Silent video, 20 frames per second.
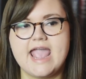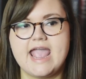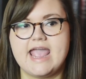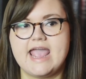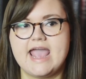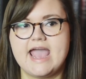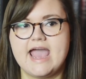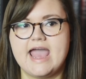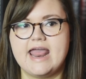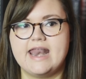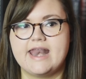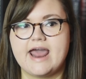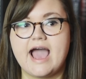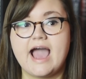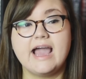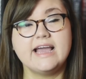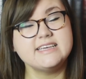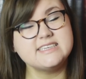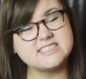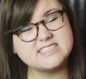And
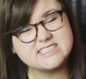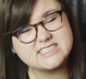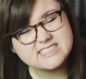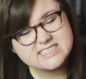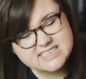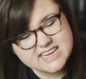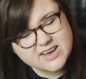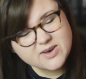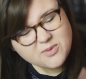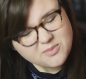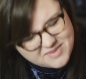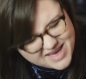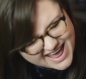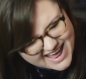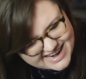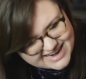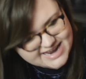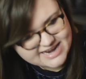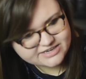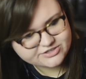I
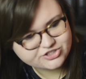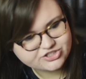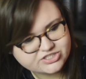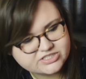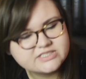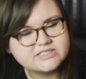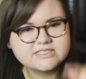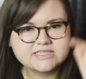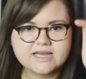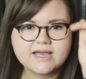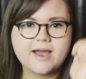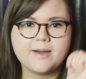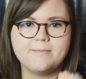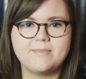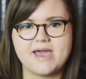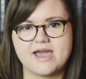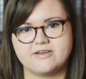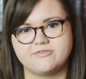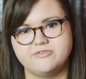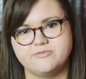still managed to come
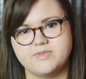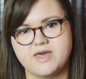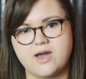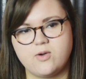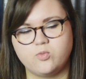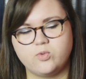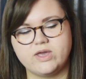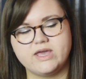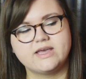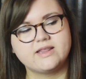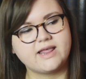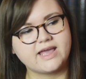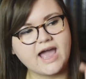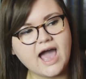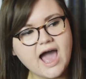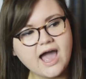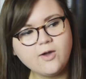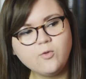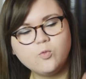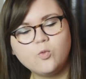back from that week. Like,
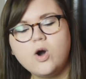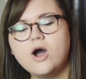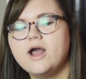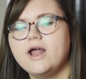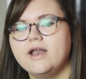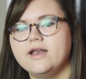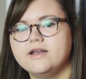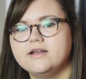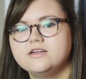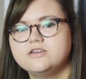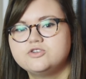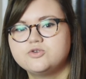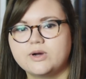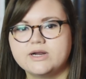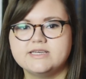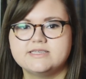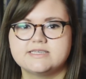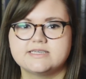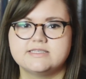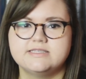I won
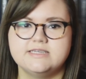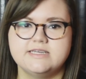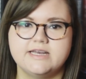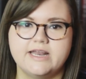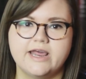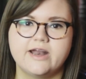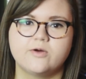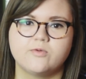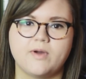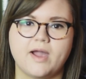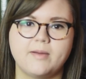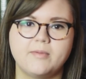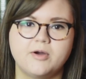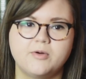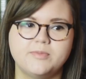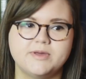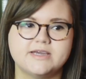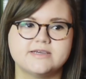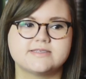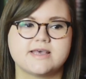2016 NaNoWriMo
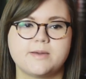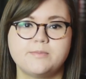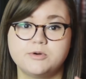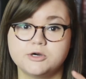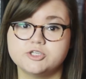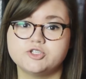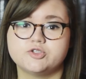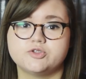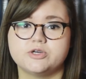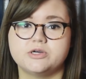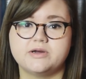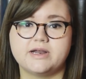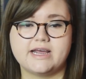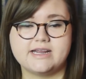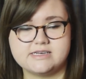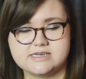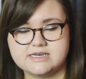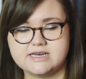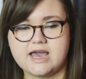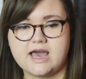because I pushed through and I
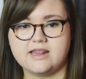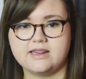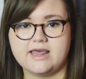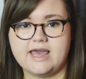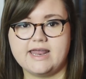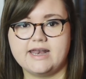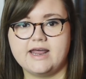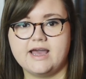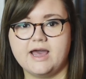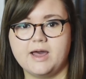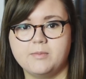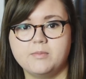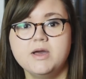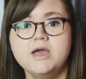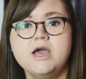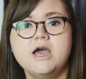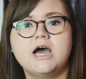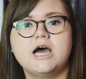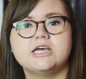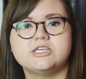did not let
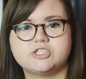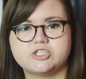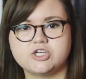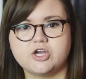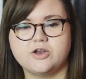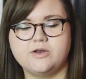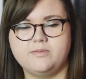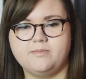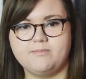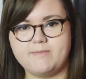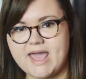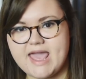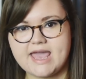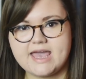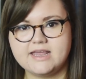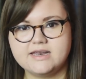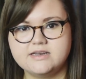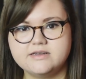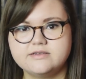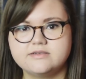a certain
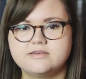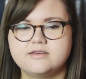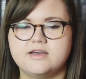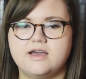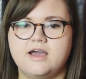man